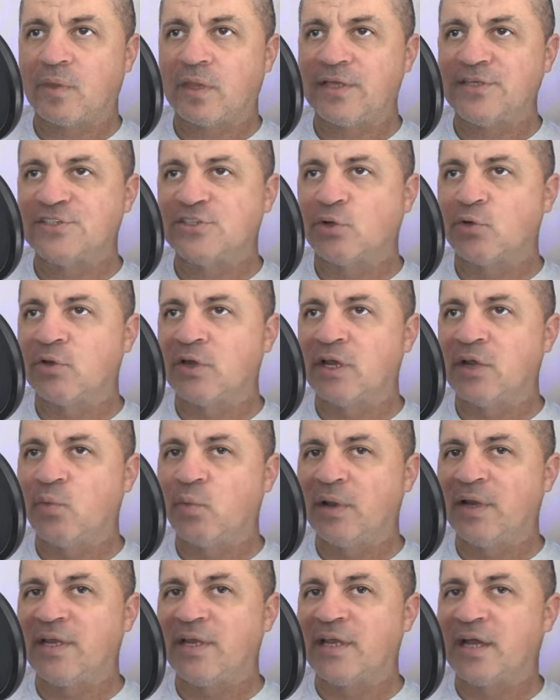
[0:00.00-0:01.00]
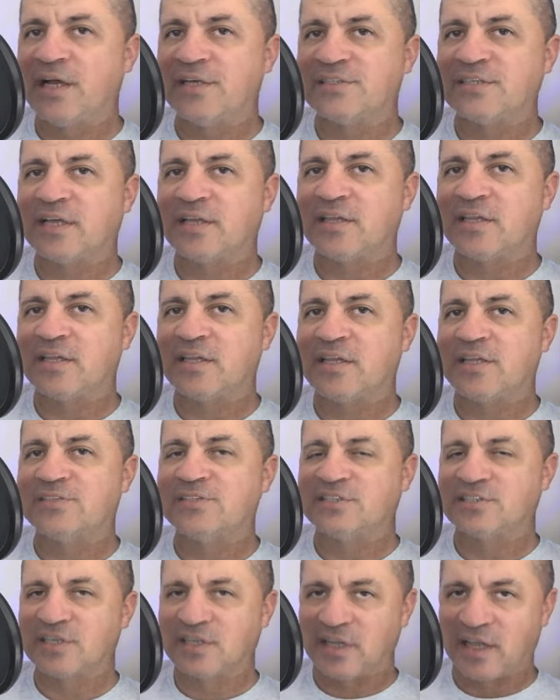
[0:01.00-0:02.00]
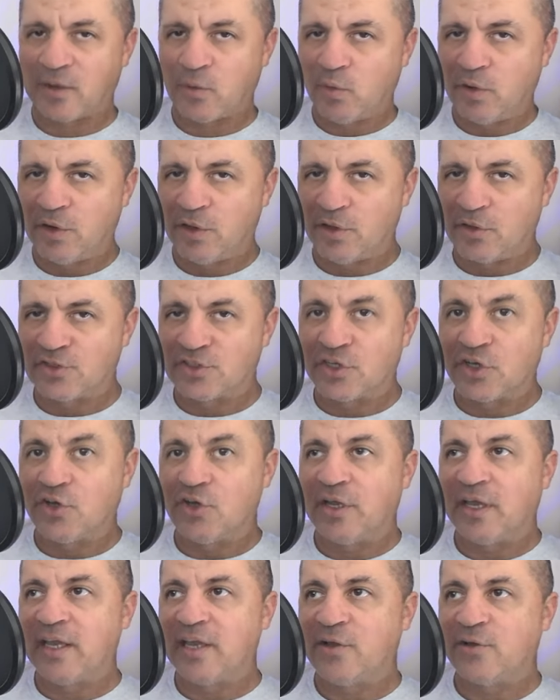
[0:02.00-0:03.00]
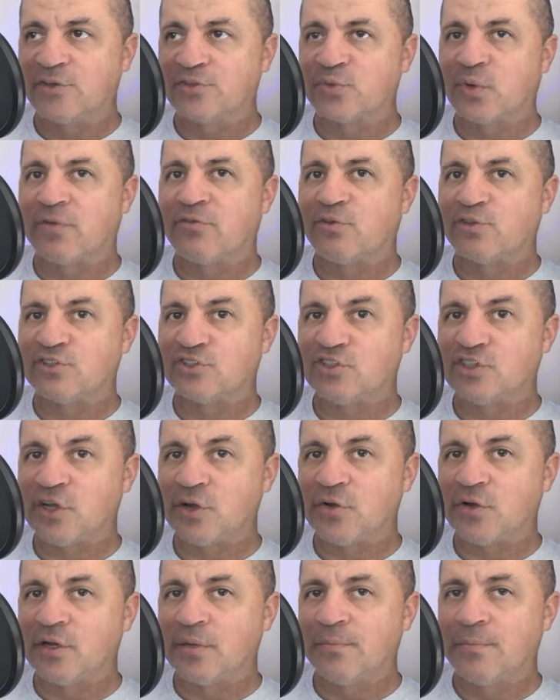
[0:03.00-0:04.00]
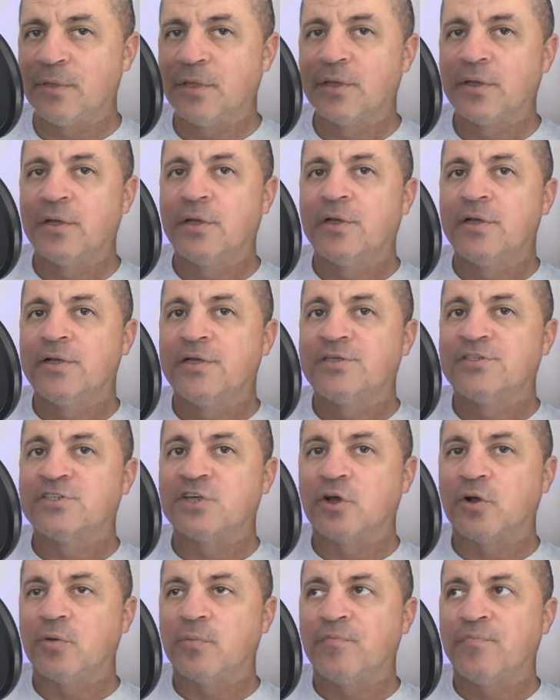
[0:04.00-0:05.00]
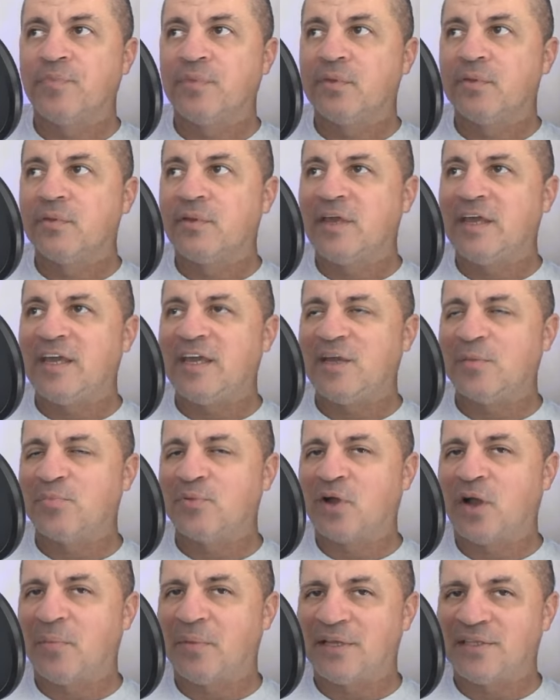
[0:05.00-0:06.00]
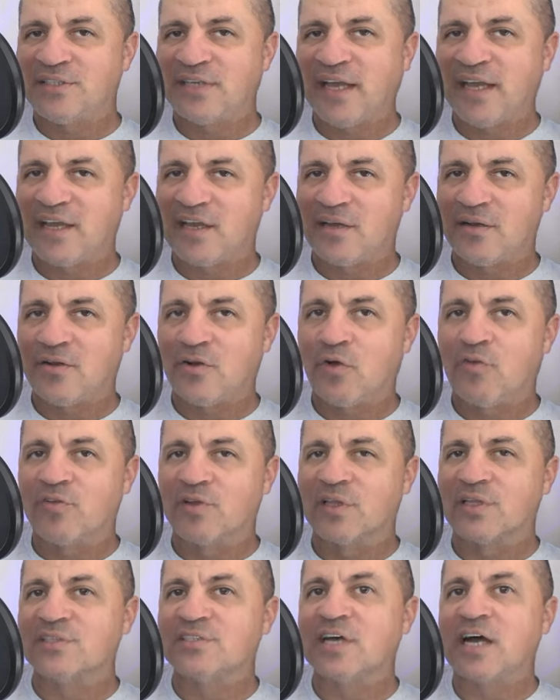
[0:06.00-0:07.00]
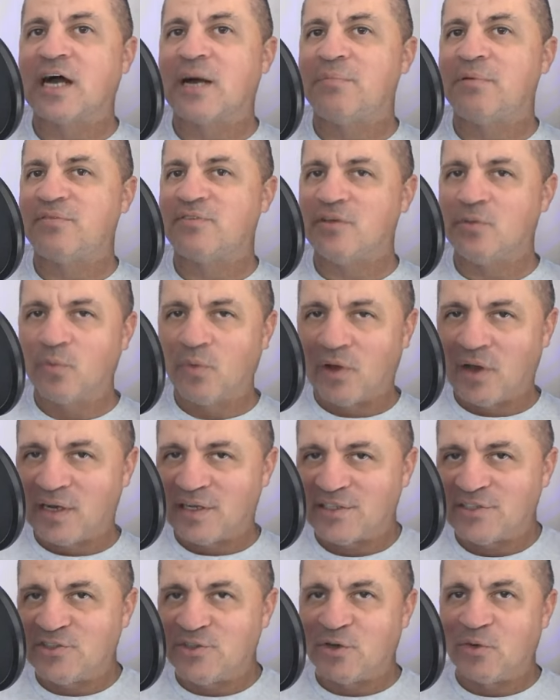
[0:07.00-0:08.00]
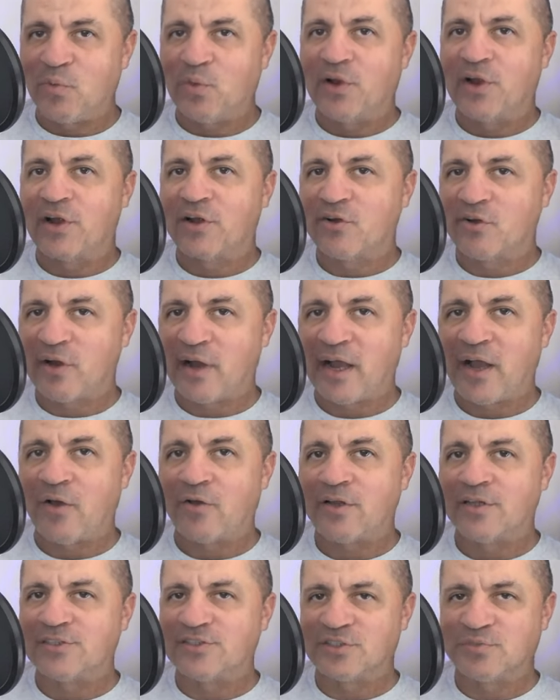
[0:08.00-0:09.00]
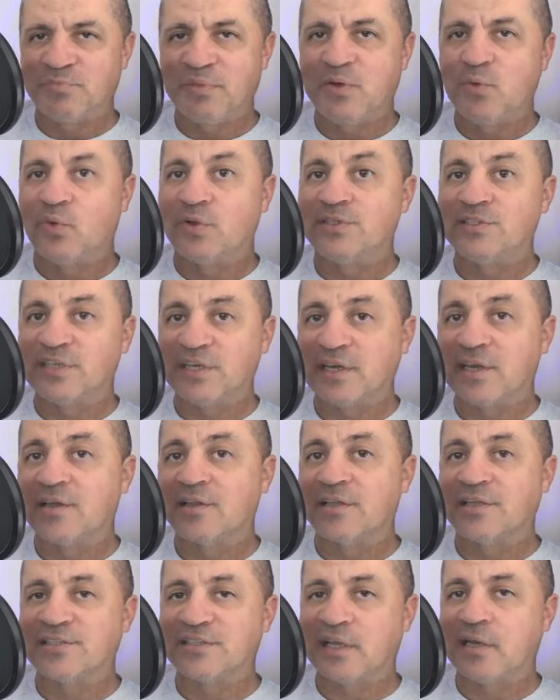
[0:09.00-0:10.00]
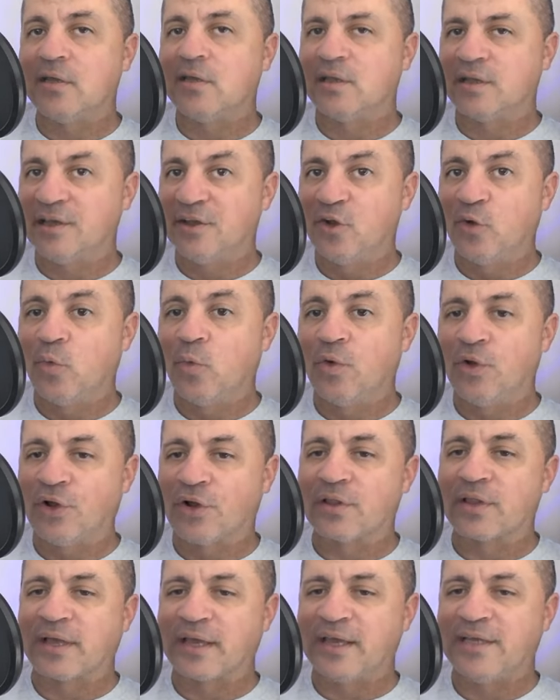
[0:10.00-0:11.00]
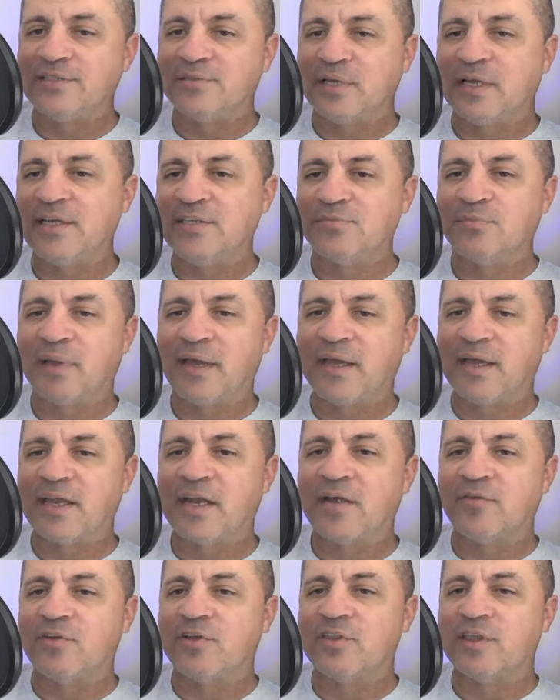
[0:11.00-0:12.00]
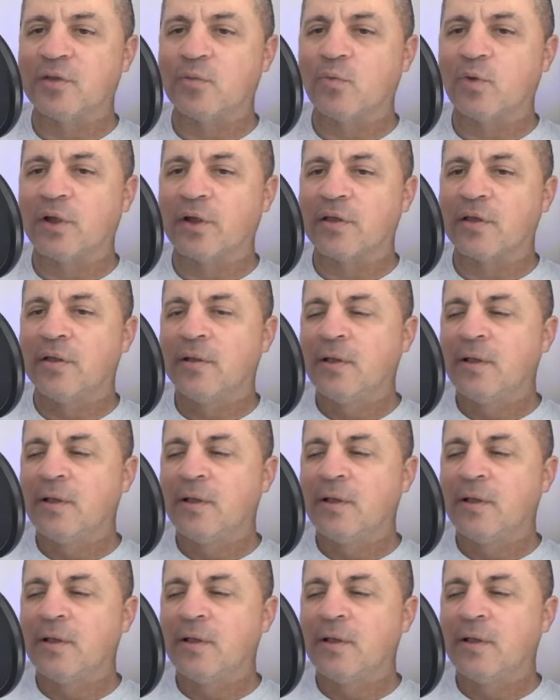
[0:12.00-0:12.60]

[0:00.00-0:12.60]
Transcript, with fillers: he's so good at what he does that this isn't like one of those good heels where everyone's cheering him. So he could probably take it over the top if he wanted to and wear a crown and just be ridiculous and it, will work. Like he's he's making everything work.